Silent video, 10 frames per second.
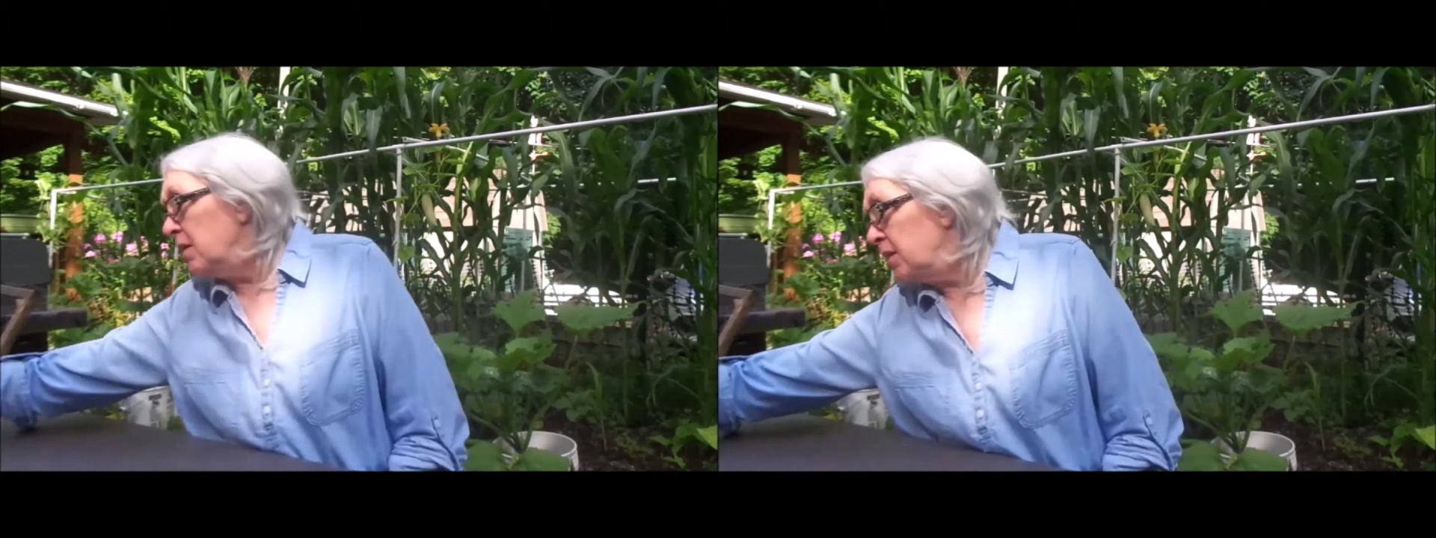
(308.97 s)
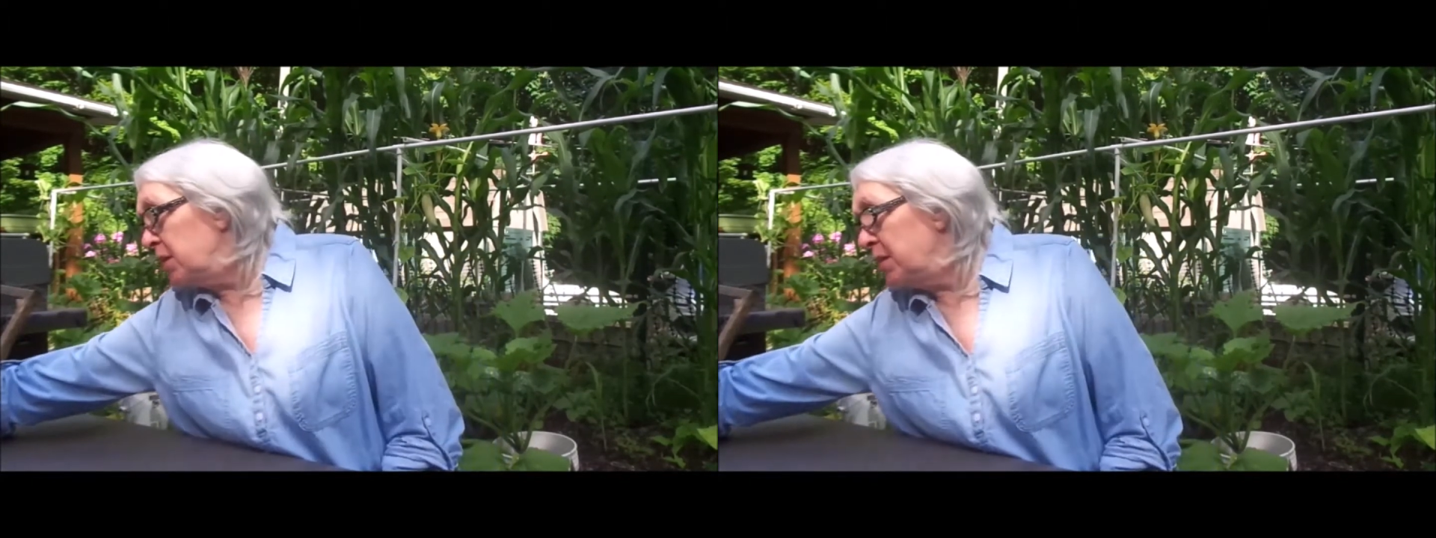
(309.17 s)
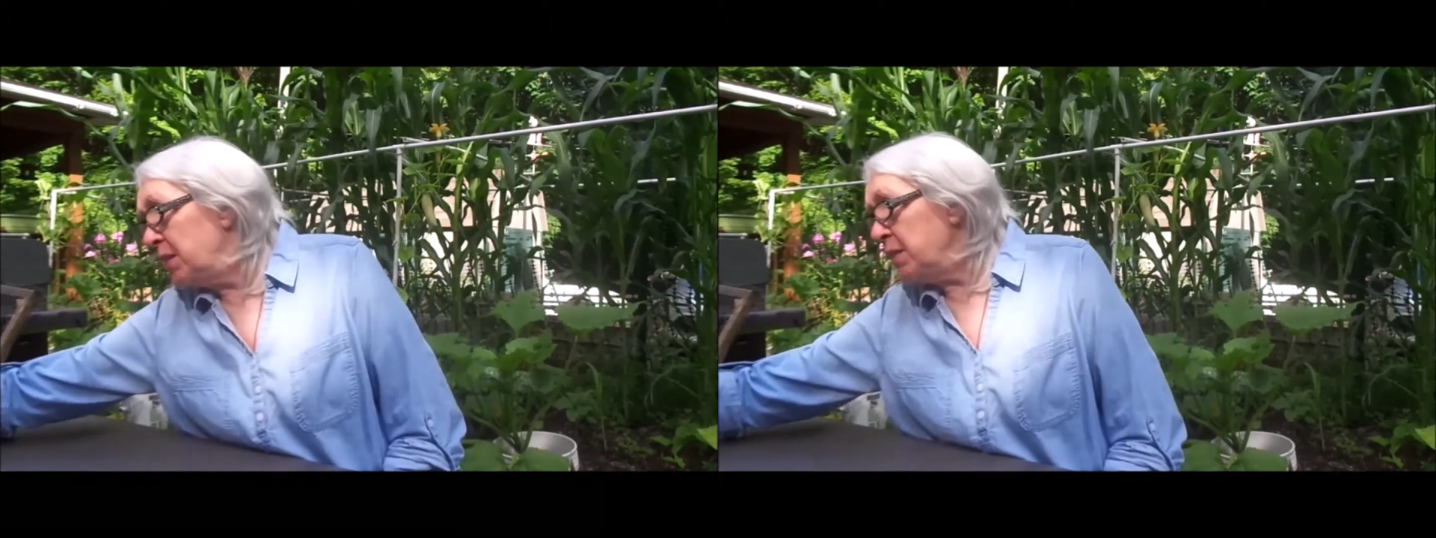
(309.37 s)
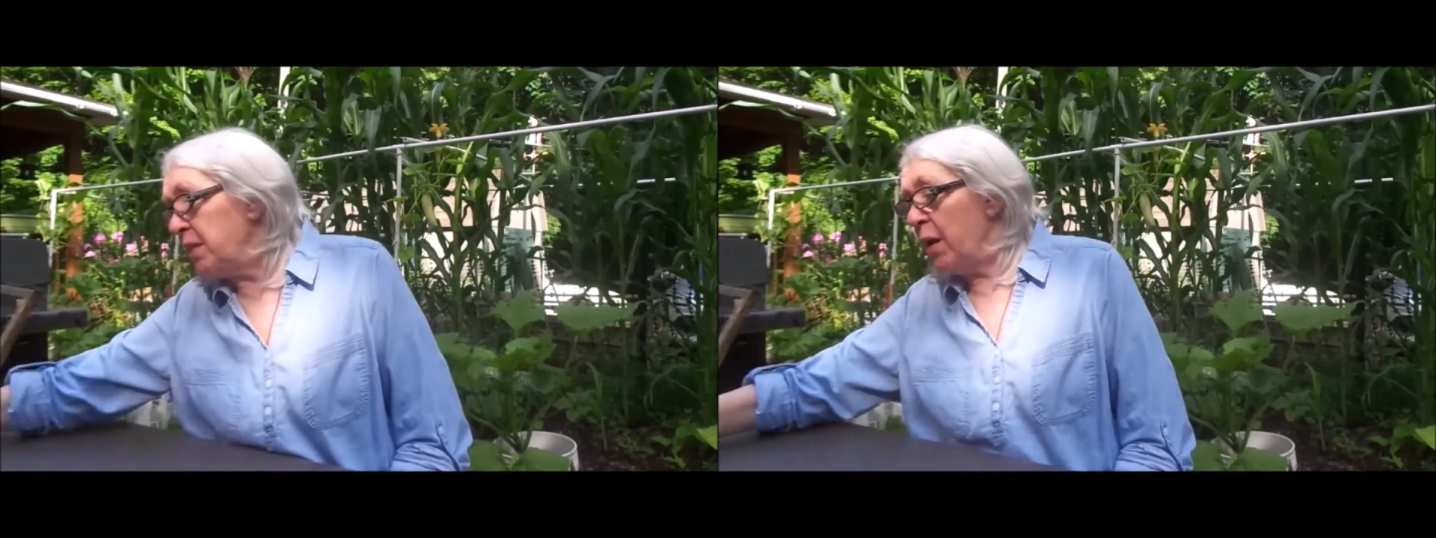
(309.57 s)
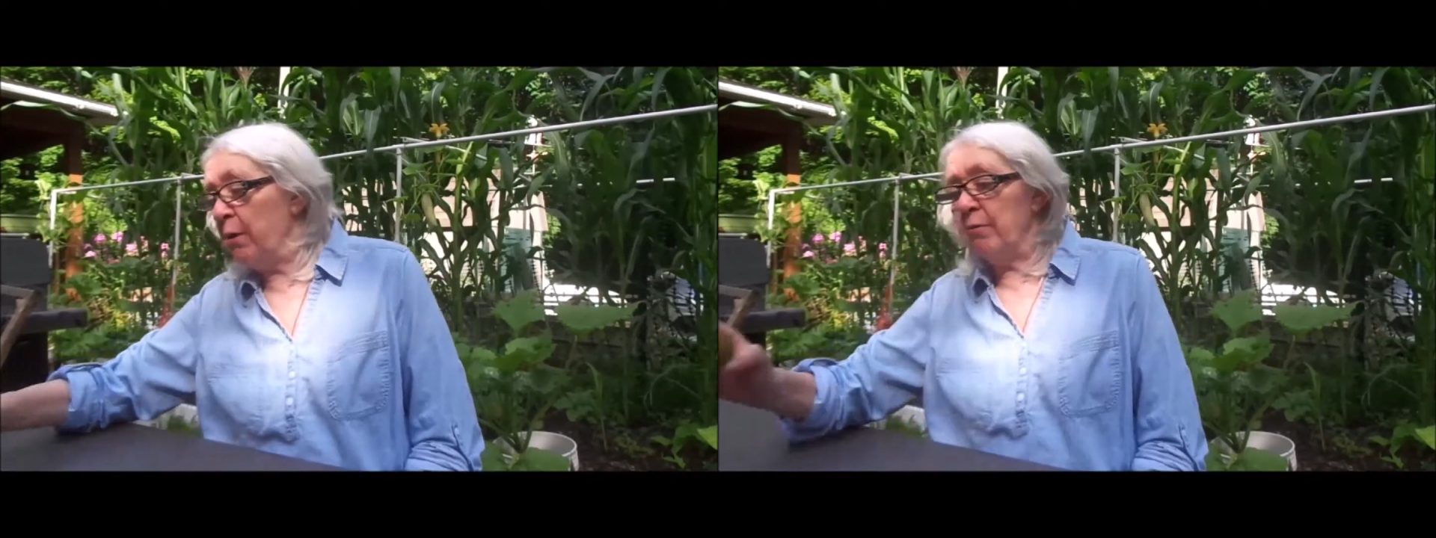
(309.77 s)
This is,
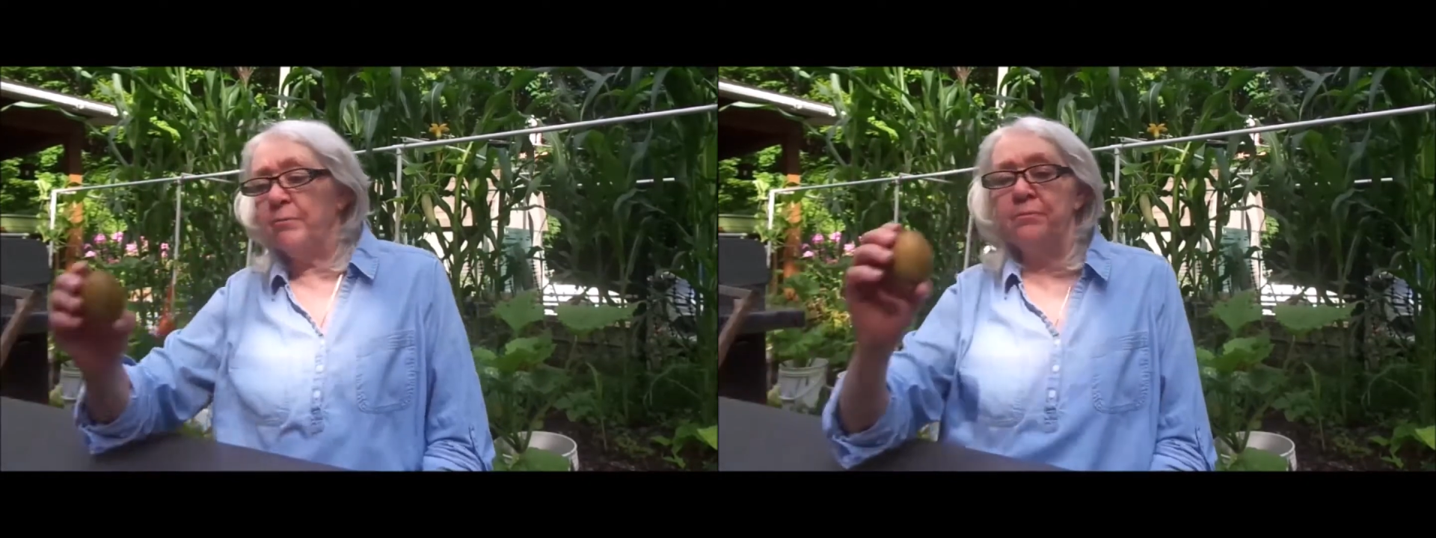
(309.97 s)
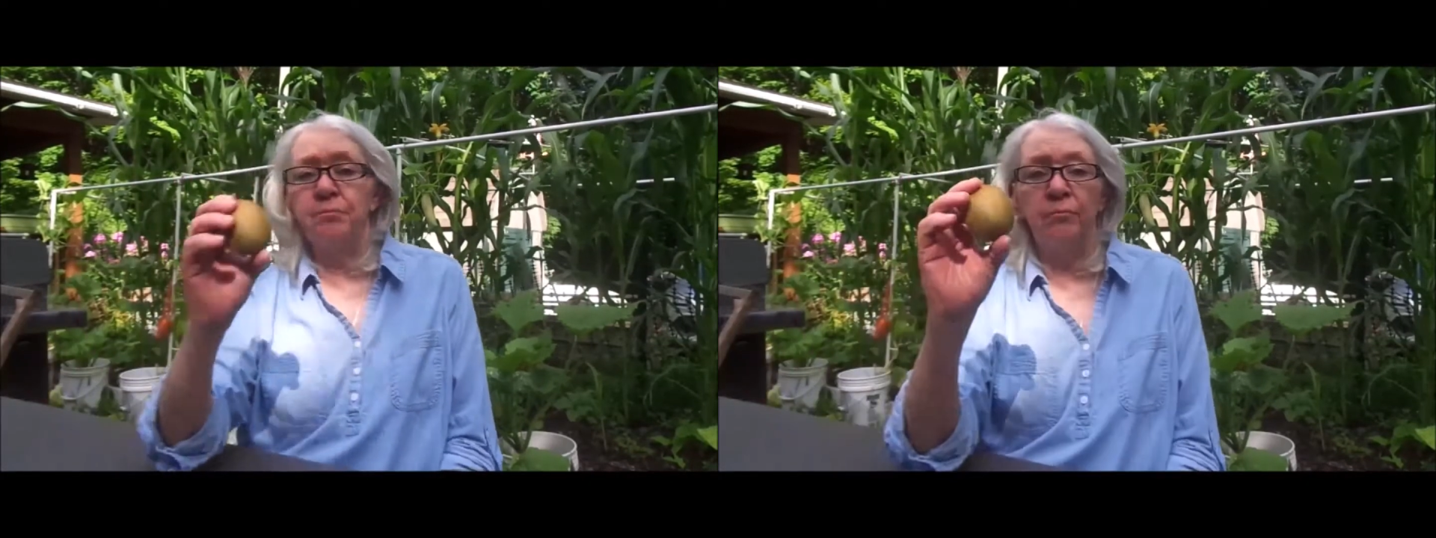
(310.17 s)
well,